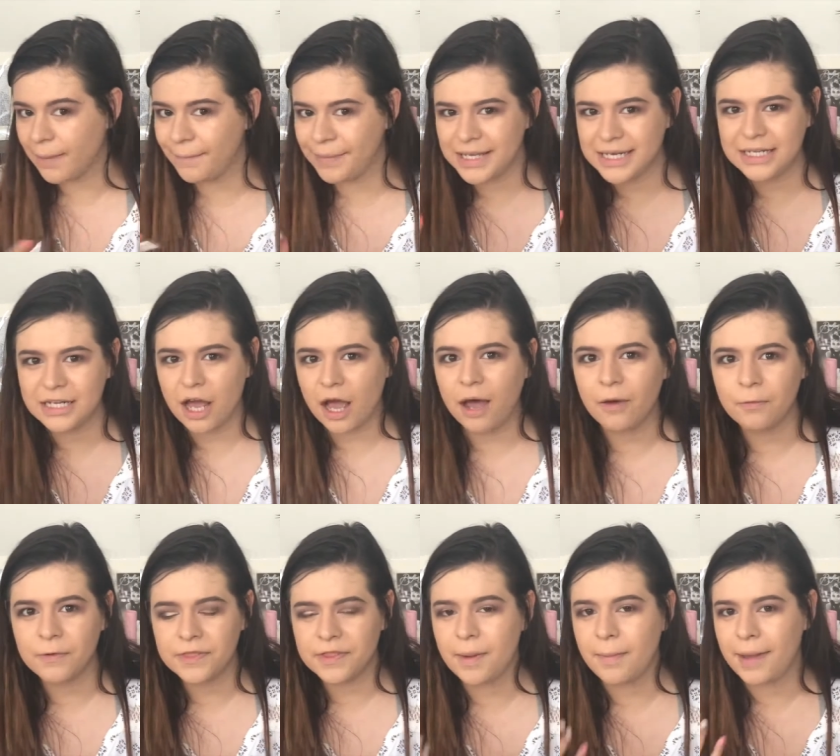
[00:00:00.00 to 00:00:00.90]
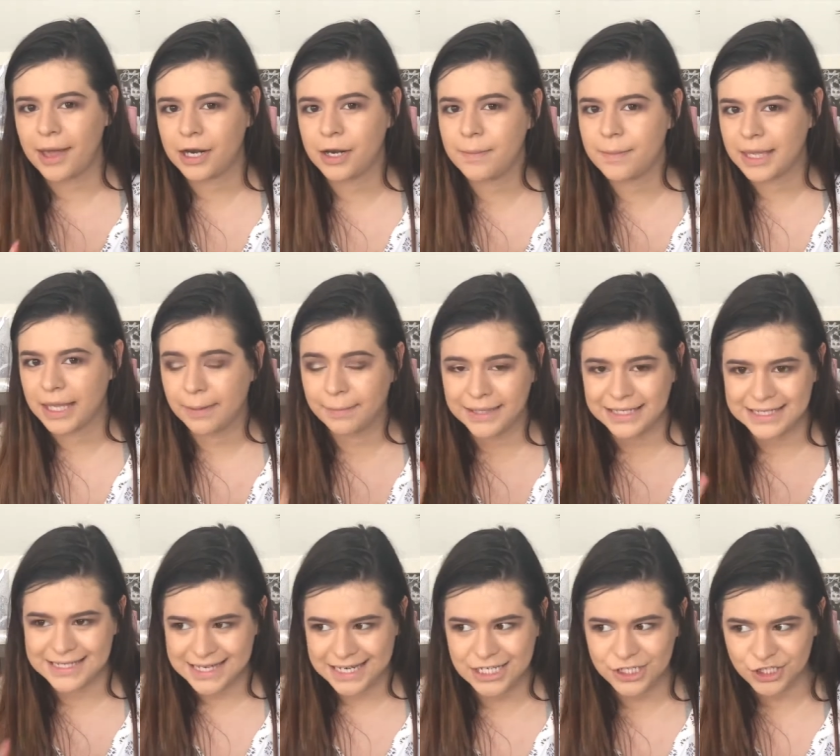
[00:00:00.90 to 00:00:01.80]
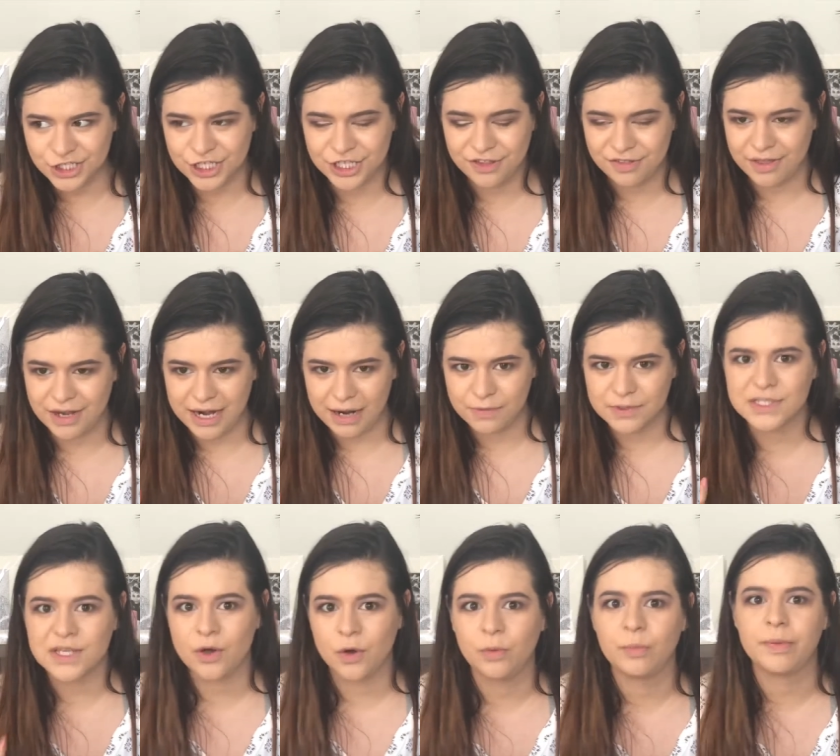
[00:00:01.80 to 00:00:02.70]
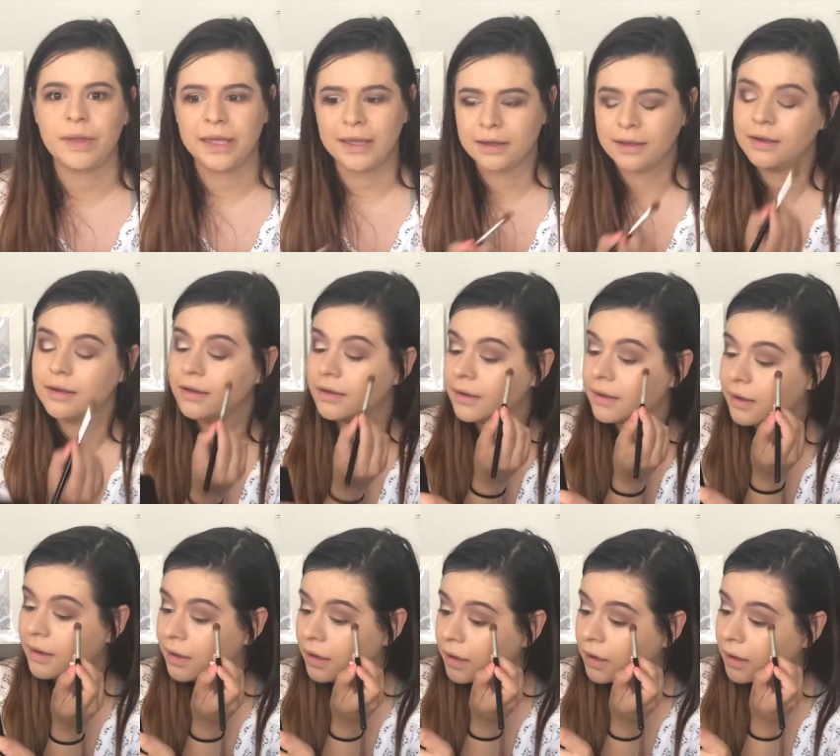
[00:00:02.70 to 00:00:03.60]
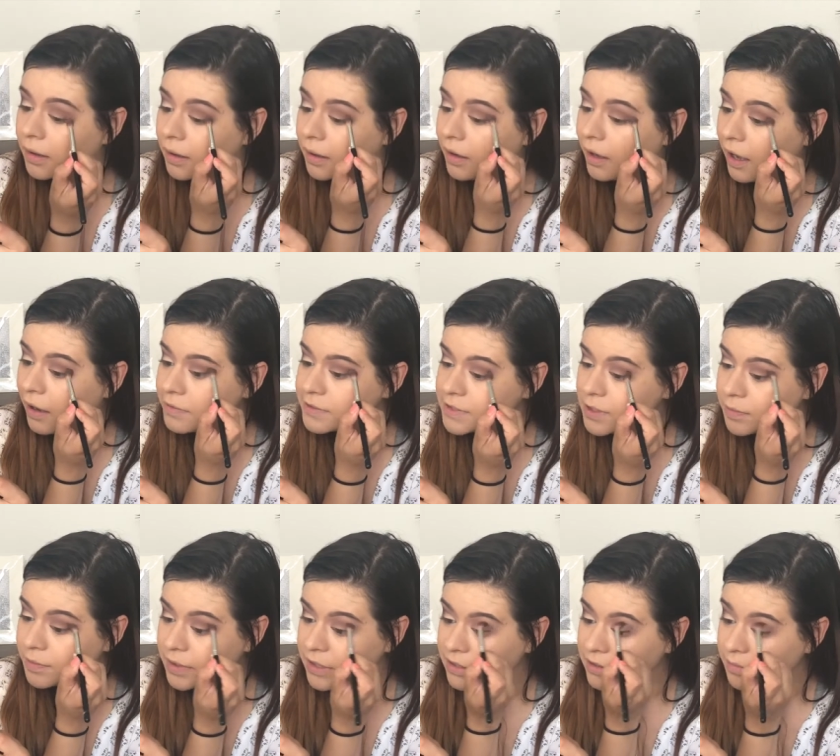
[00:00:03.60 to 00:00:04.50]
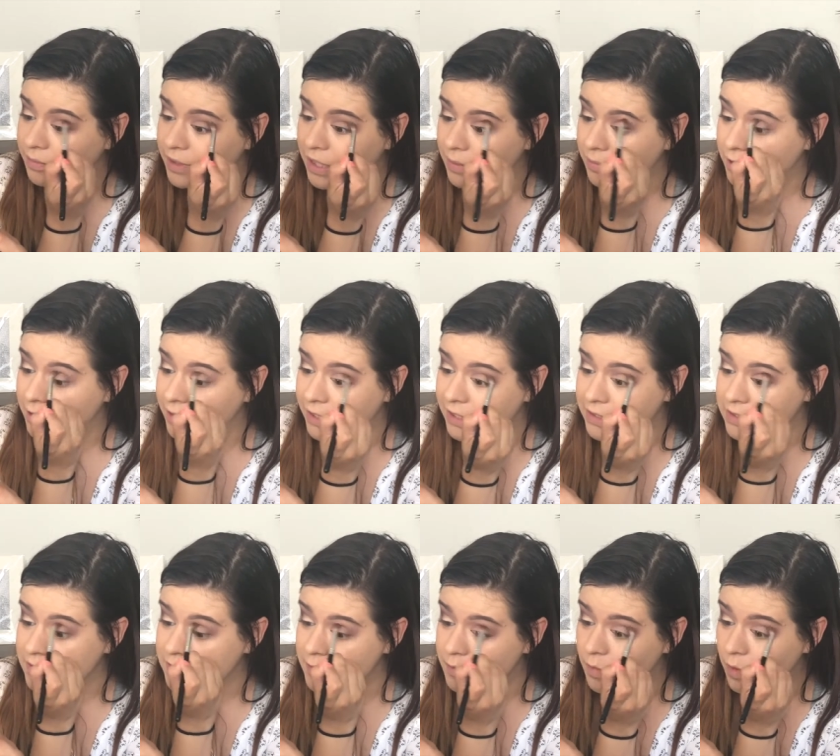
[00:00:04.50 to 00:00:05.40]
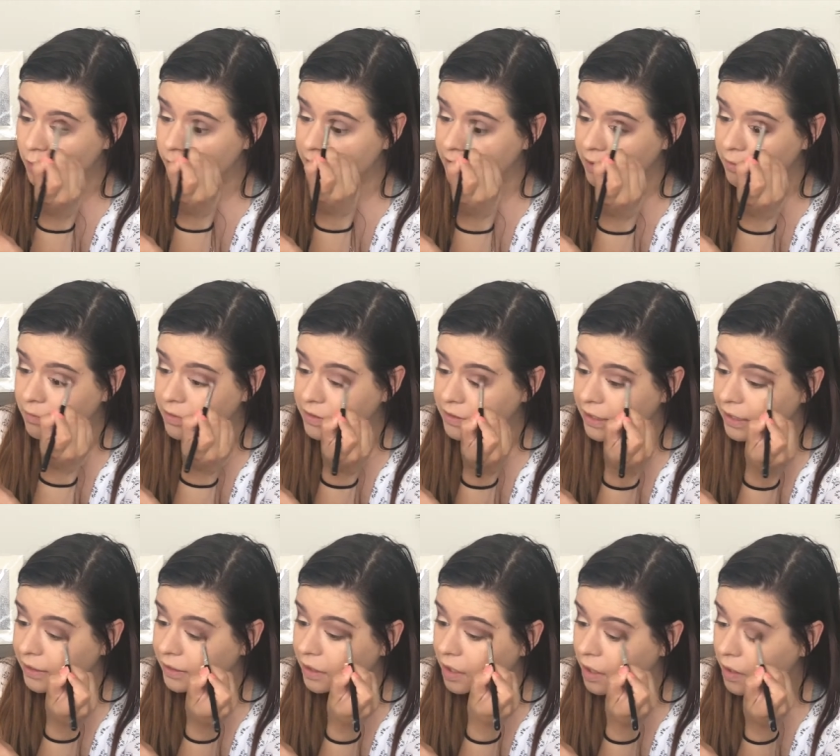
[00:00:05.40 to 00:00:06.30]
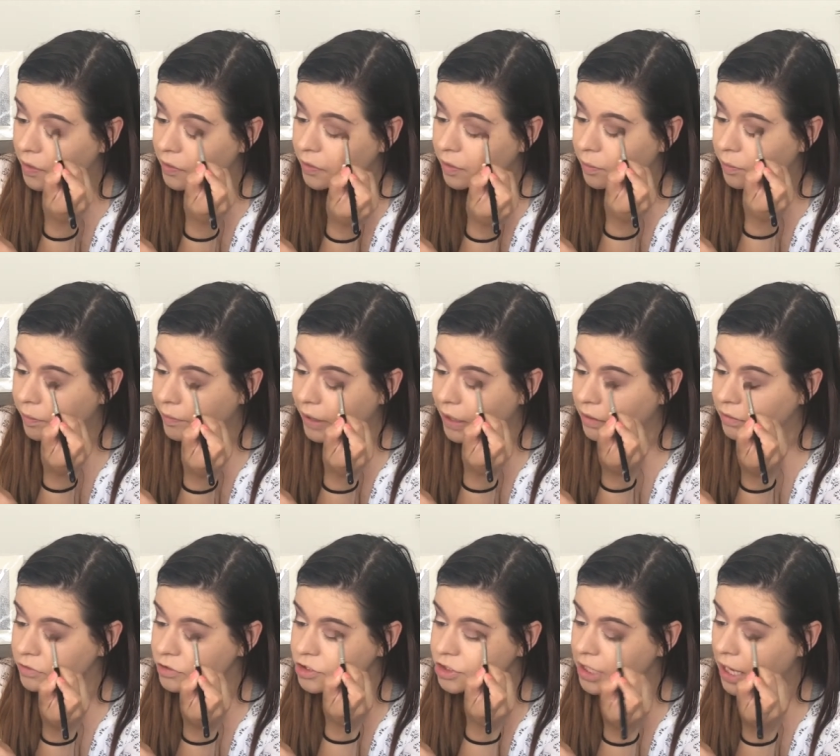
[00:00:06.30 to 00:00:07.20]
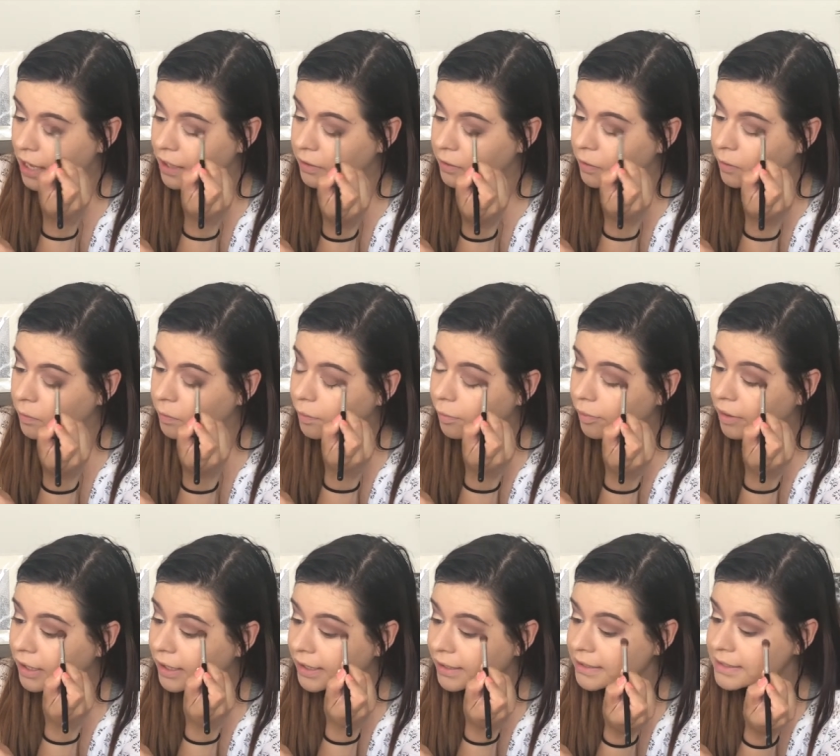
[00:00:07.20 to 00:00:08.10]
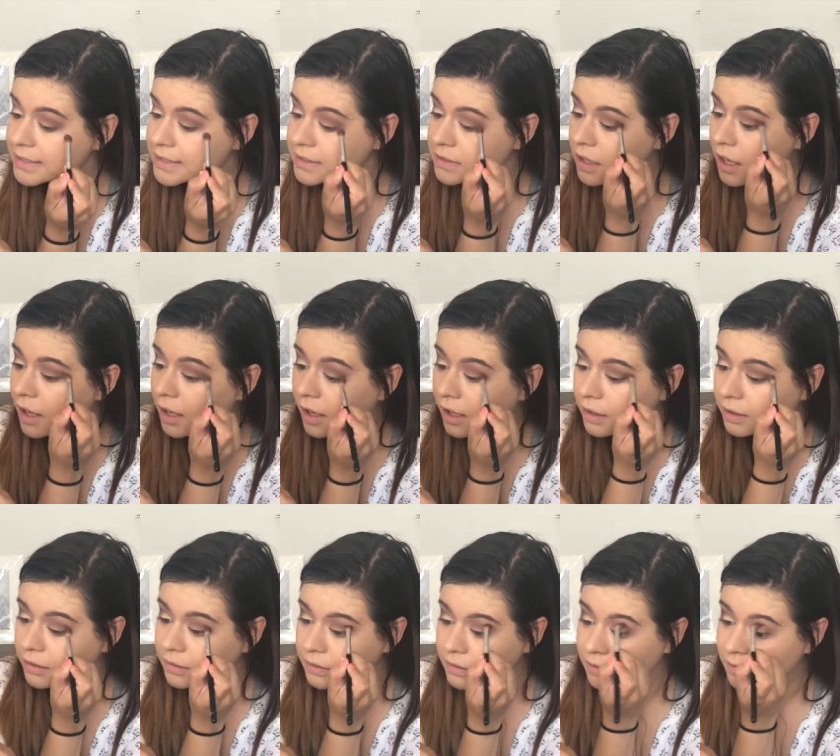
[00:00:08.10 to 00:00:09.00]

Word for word: but not with the amount of pigmentation that I was hoping. I was hoping to be able to get smoky with like the brown shadow, but it's not